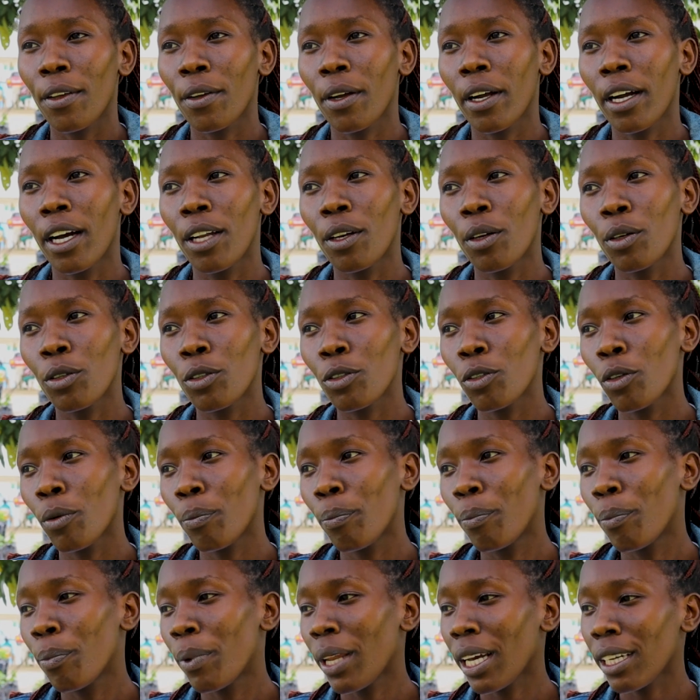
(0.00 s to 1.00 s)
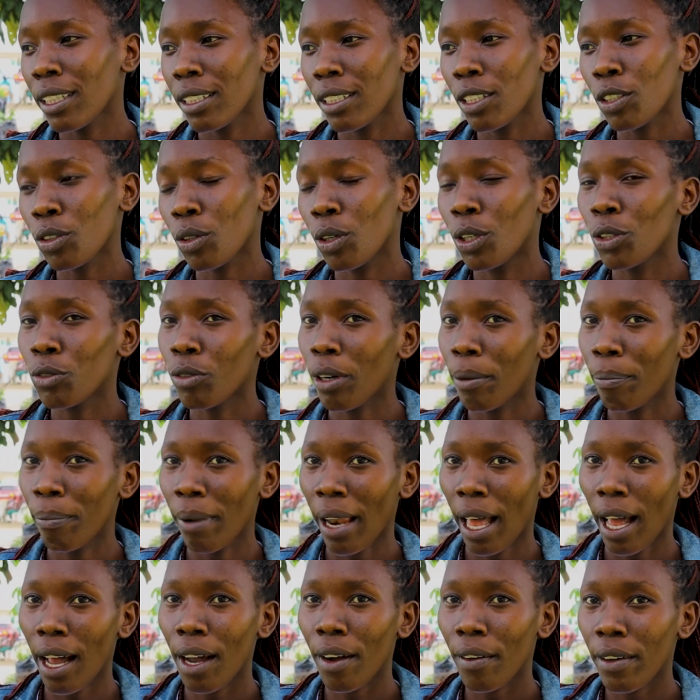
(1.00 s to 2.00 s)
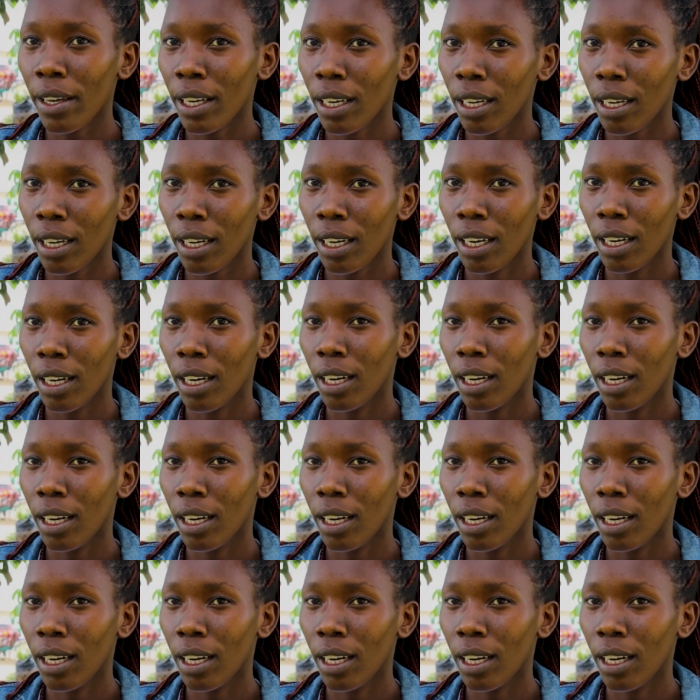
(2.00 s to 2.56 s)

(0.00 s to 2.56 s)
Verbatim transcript: You can also practice contra-plowing.